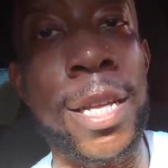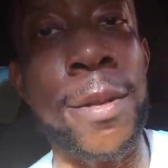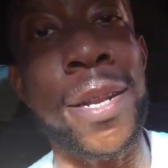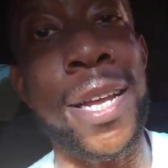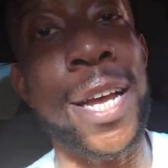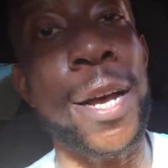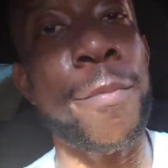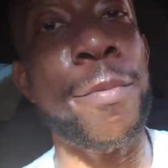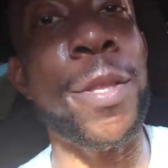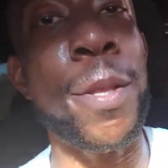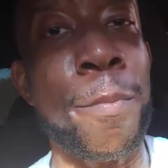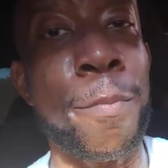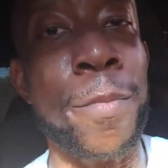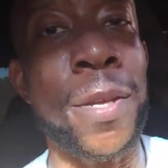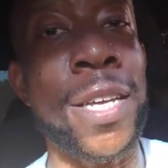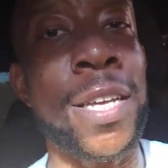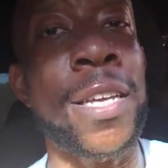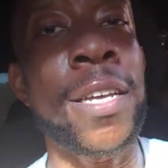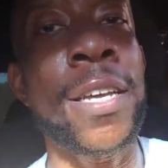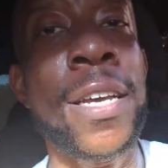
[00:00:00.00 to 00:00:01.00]
the best they can
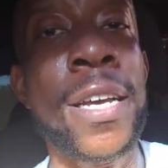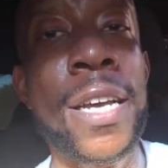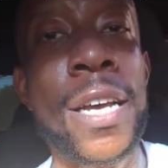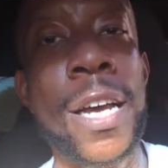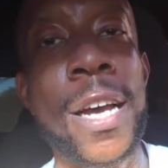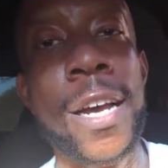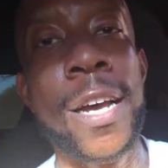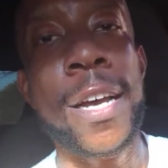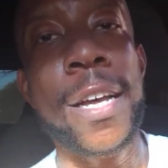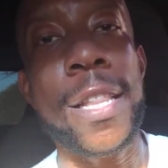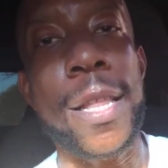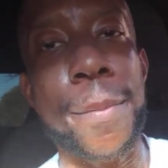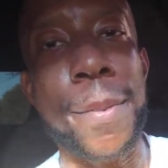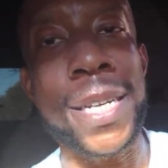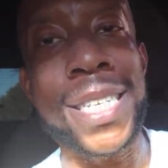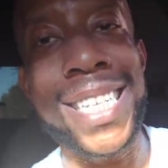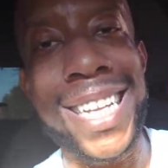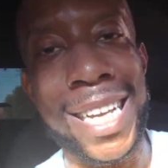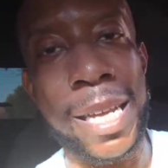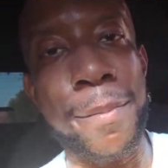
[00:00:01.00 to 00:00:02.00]
be in this situation.
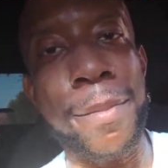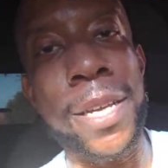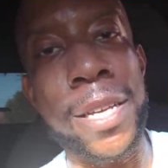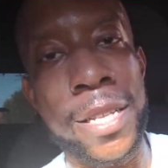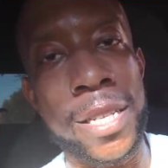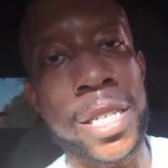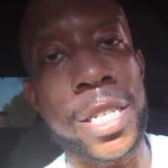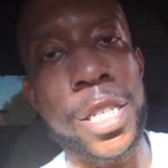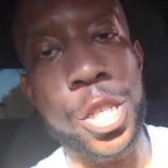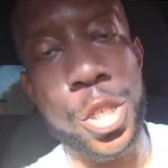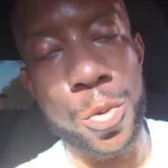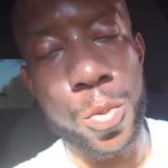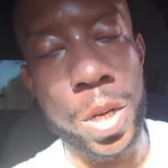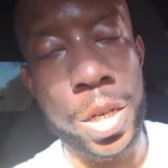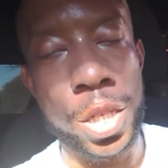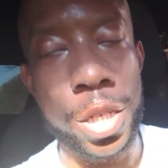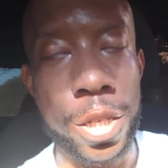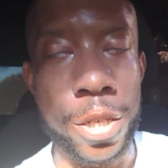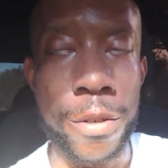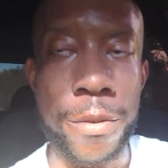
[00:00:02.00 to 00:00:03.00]

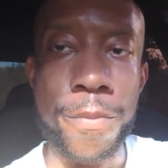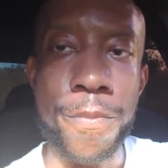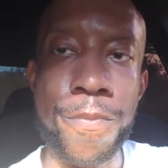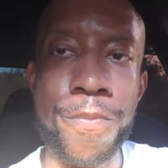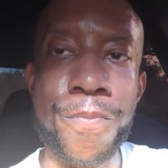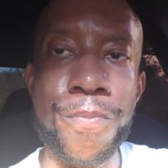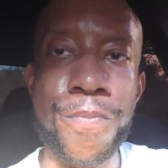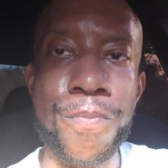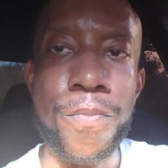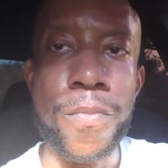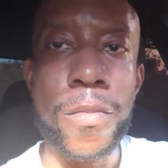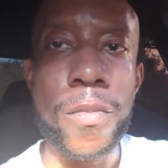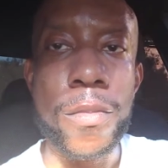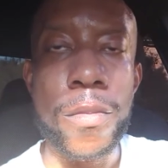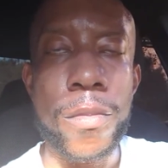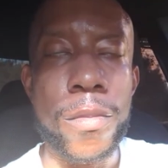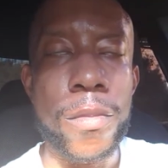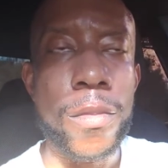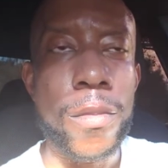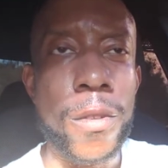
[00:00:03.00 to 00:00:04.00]
Um,
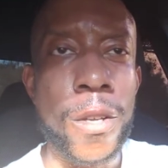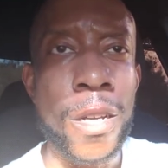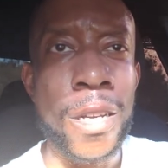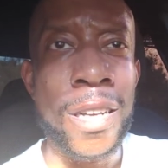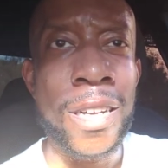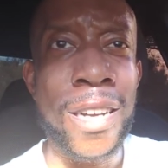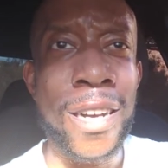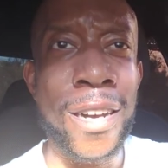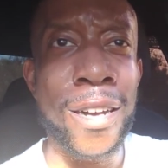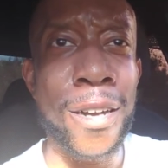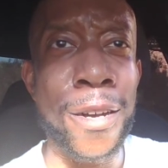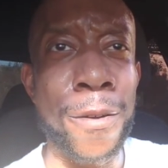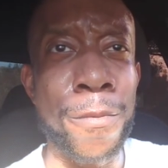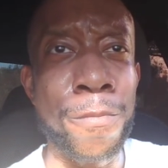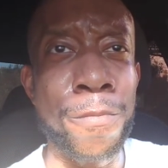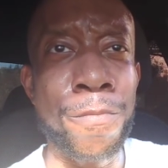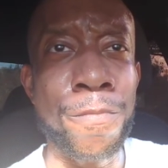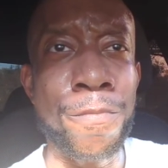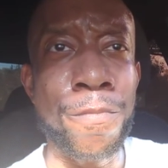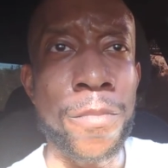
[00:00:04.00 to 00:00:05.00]

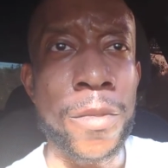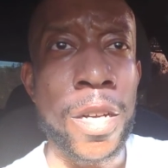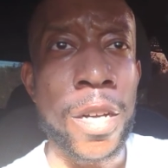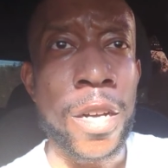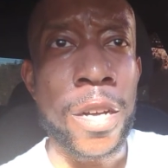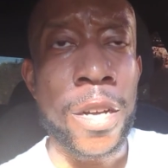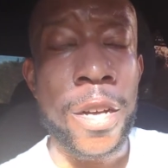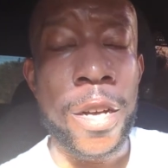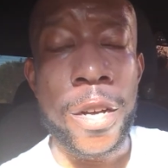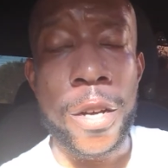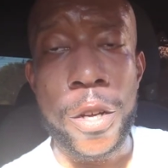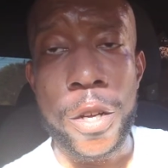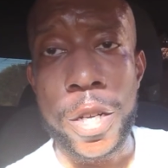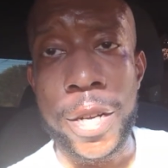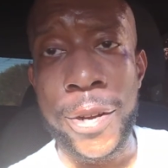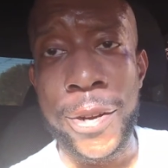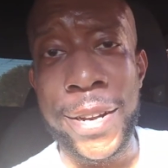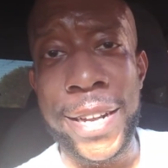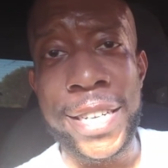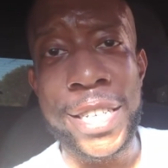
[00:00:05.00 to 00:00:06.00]
donations are always
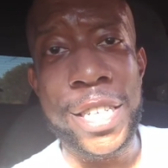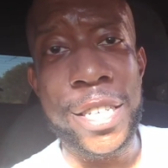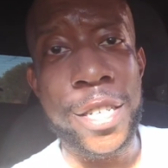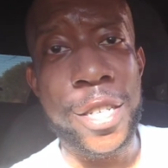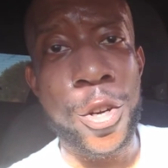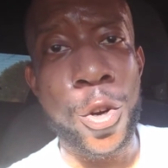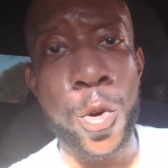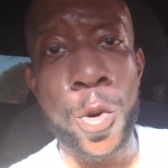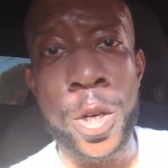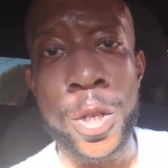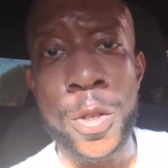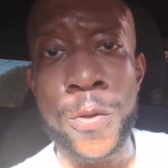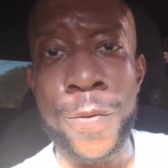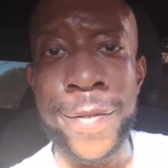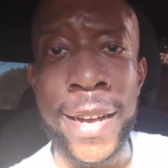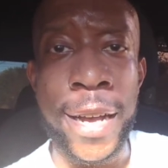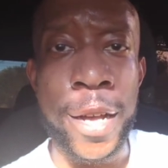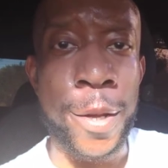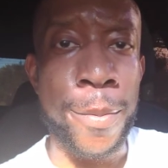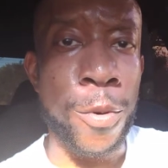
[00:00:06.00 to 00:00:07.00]
valuable. I always appreciate
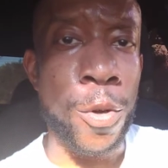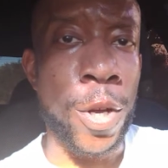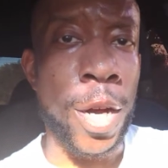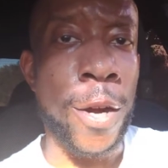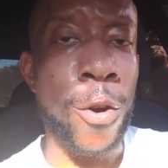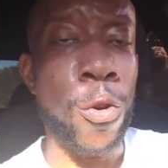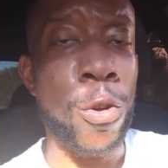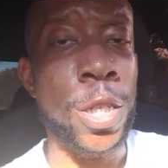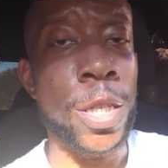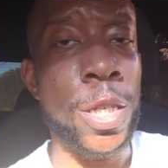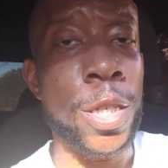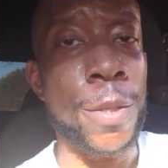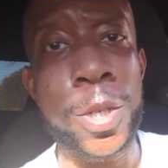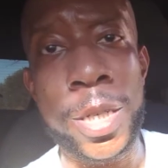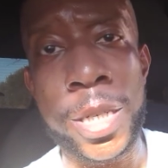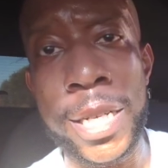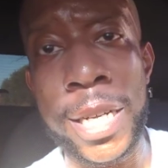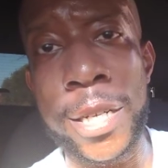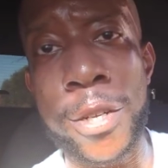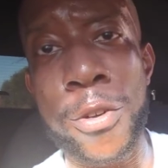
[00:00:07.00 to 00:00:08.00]
donations. They
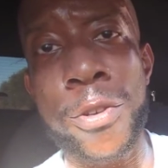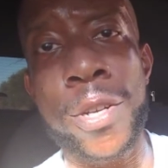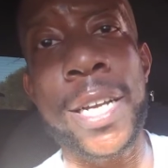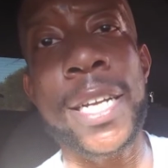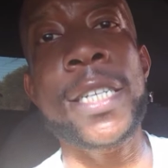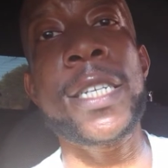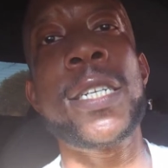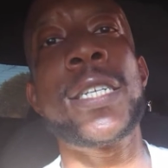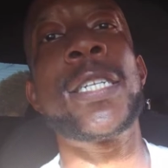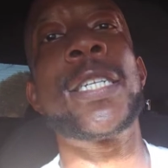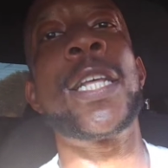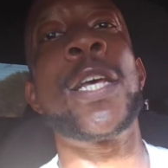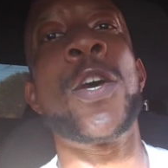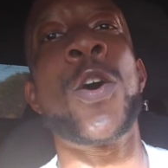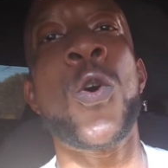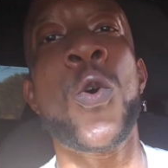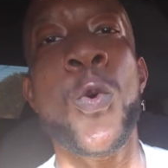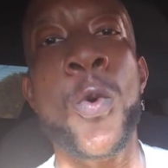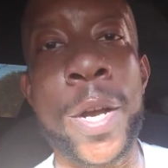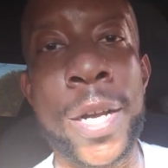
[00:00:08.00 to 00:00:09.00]
always... Uh,
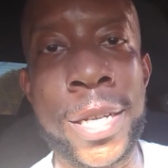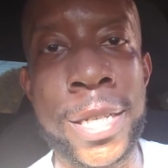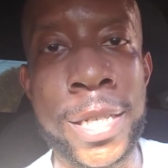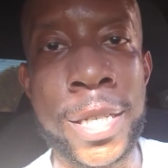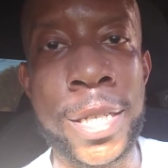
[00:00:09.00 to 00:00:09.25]
uh,